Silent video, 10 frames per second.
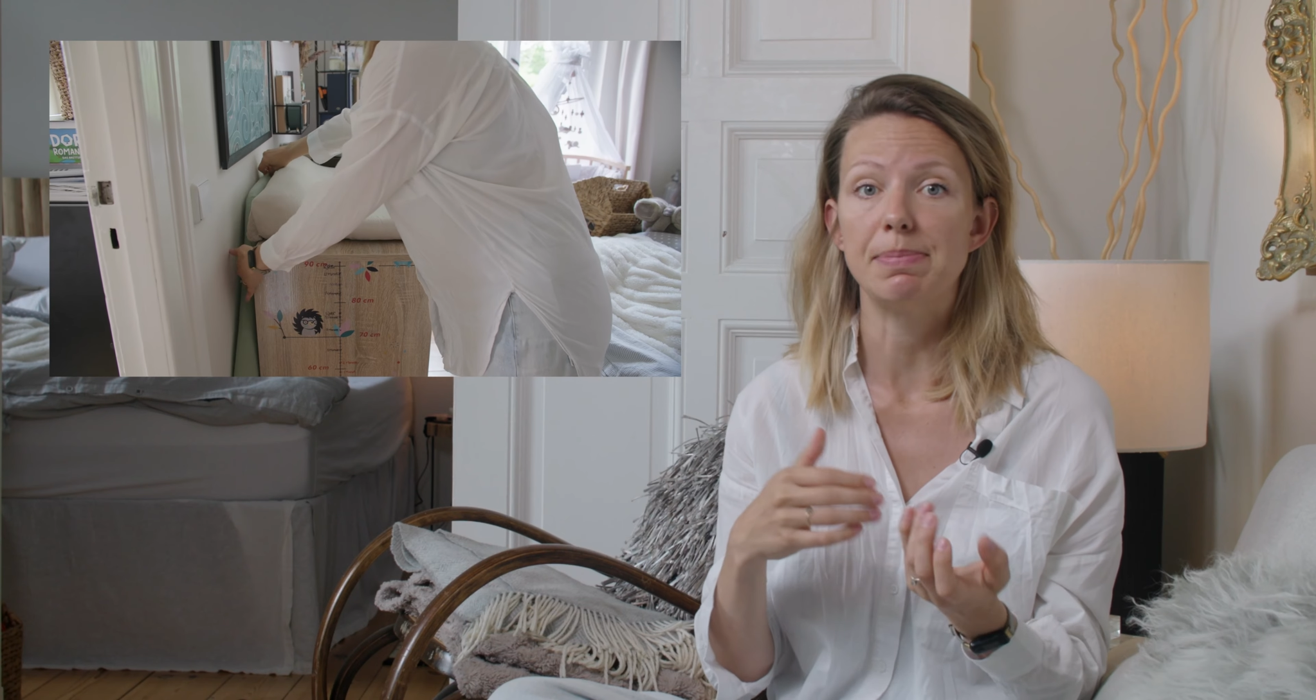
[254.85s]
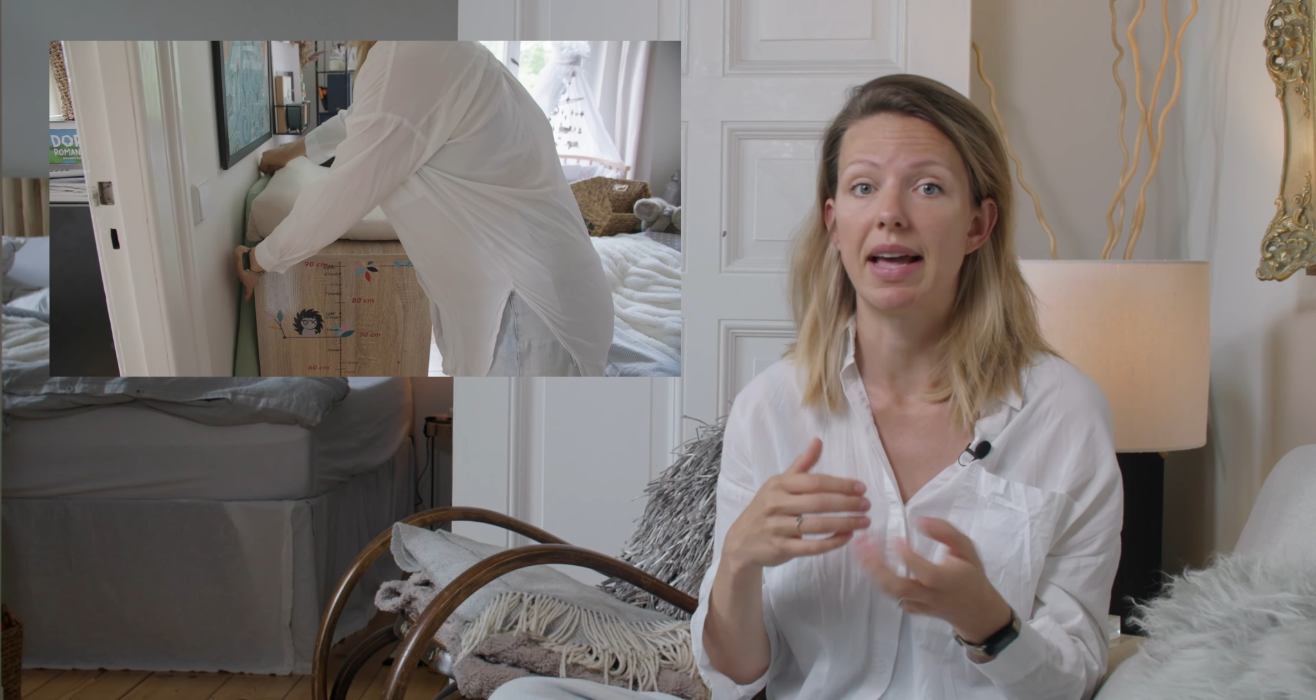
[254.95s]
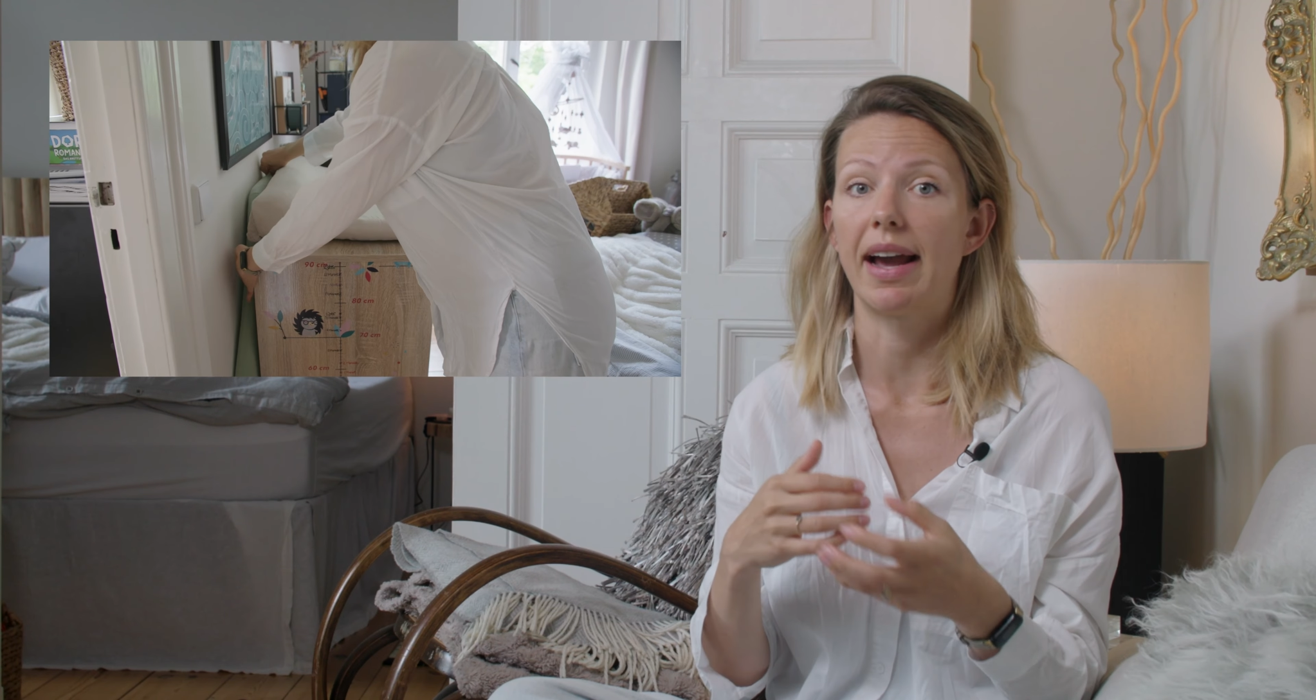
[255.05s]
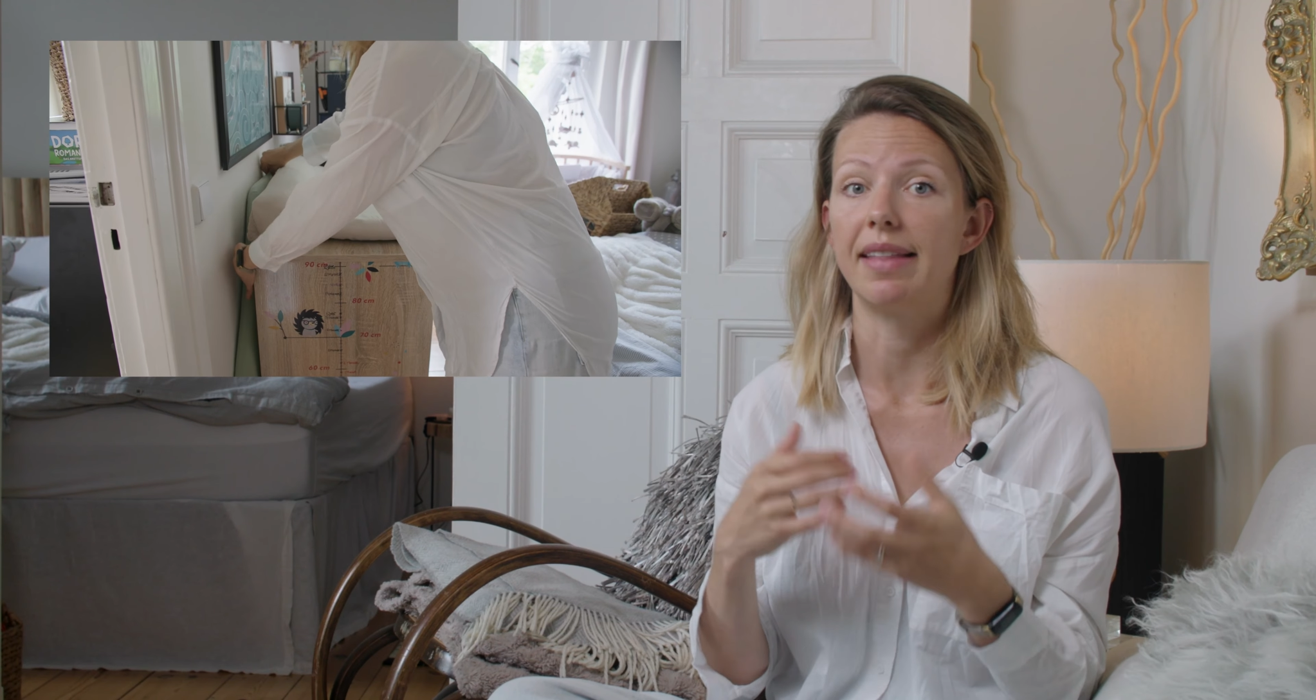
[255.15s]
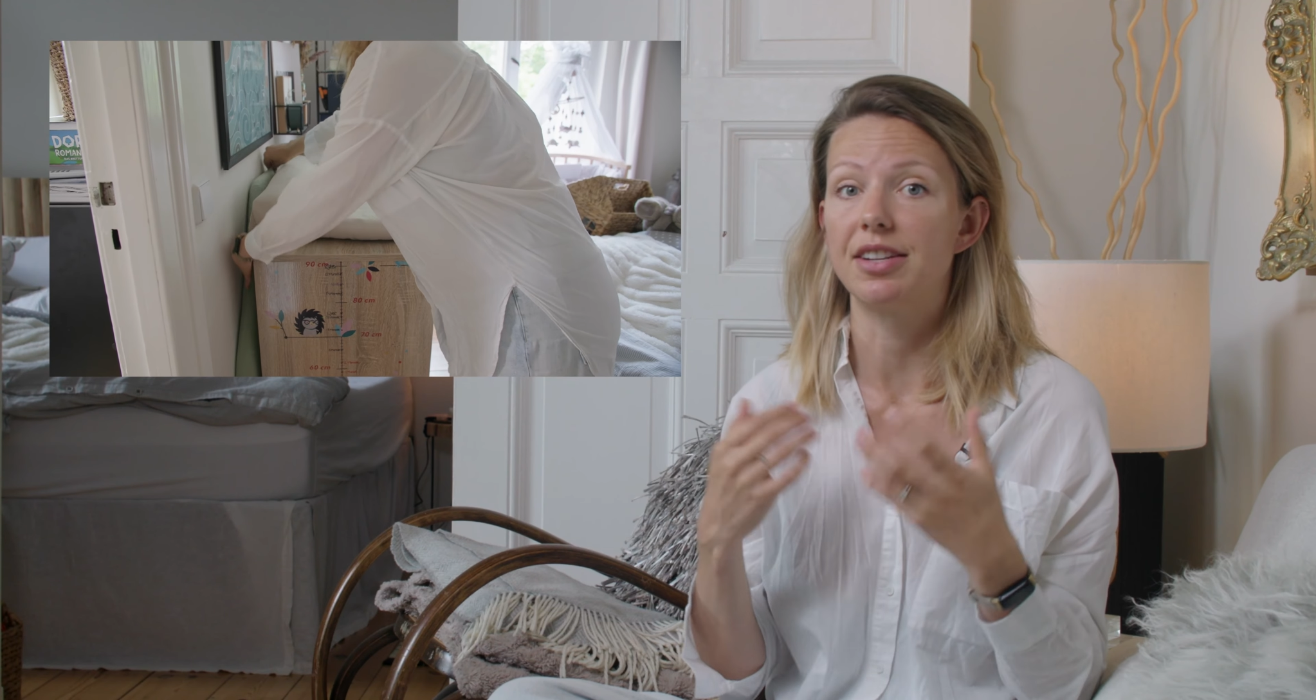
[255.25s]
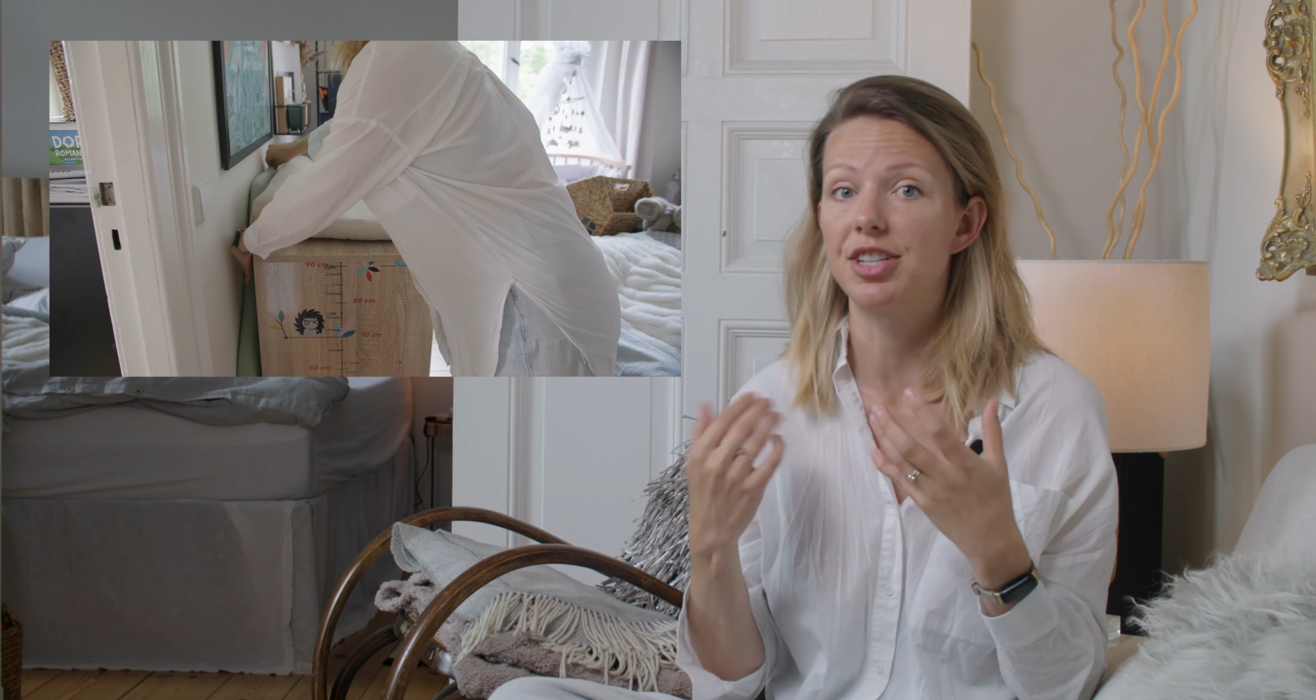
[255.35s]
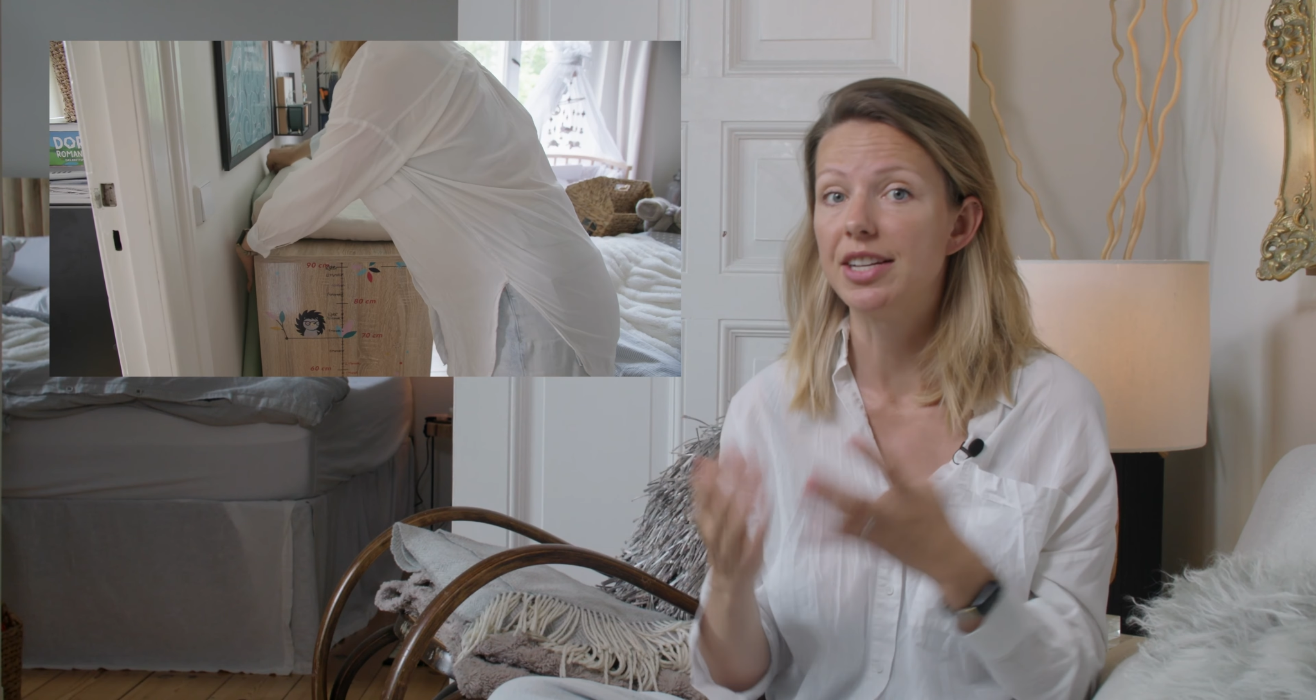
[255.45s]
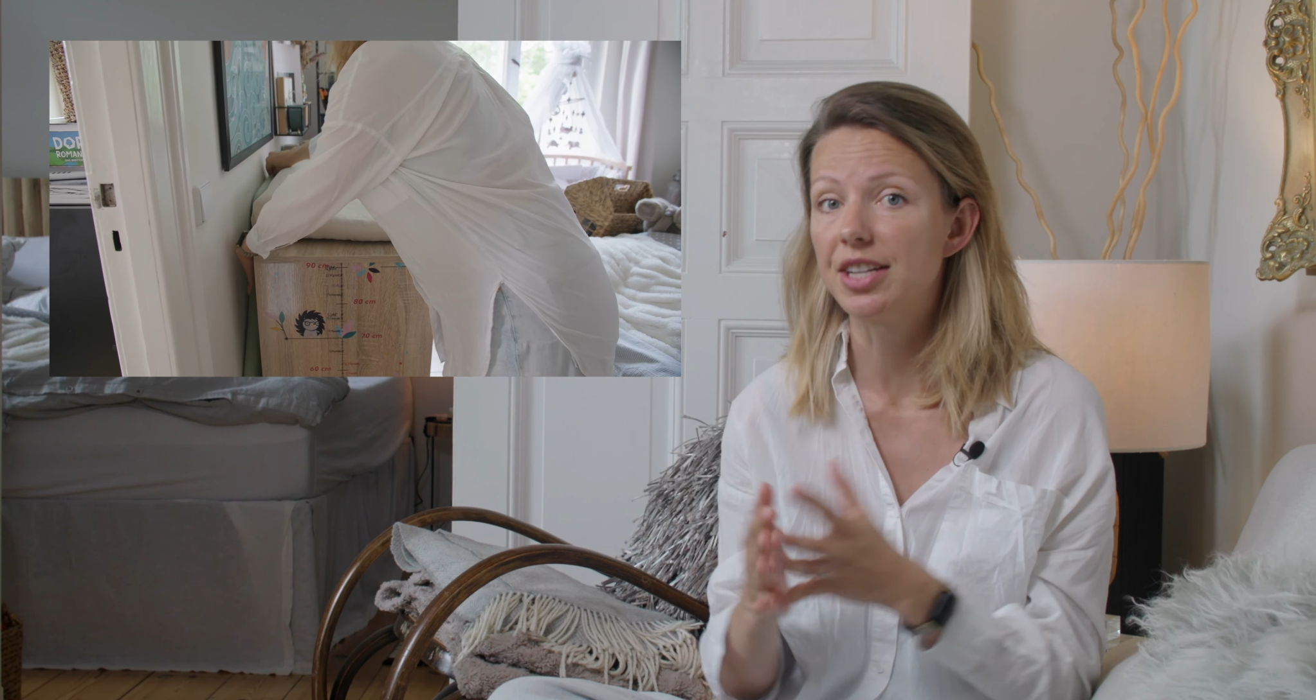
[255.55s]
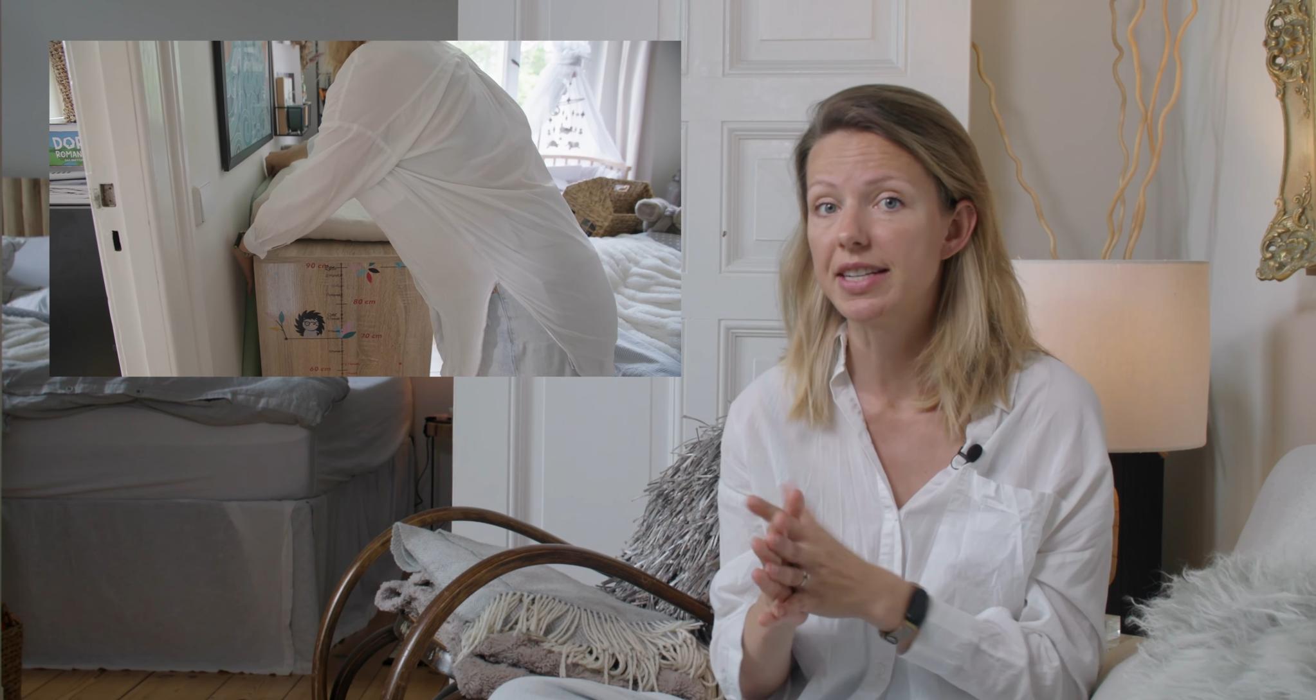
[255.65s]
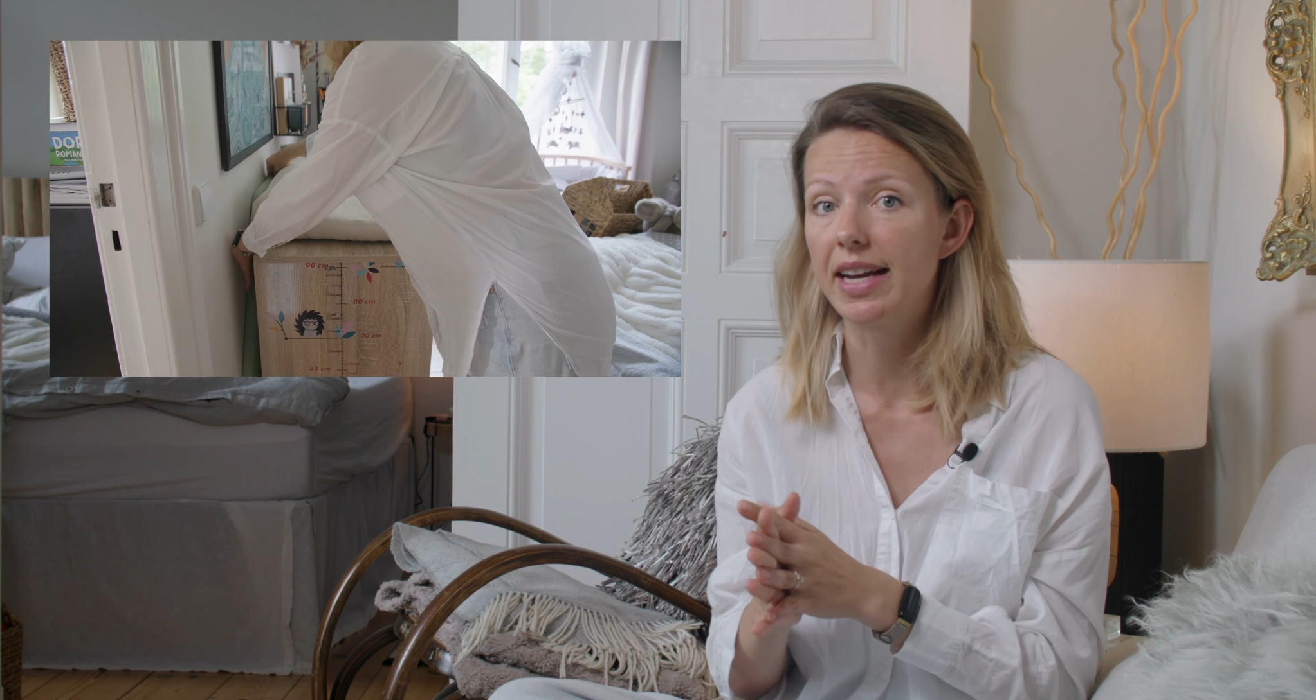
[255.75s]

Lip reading: behind the changing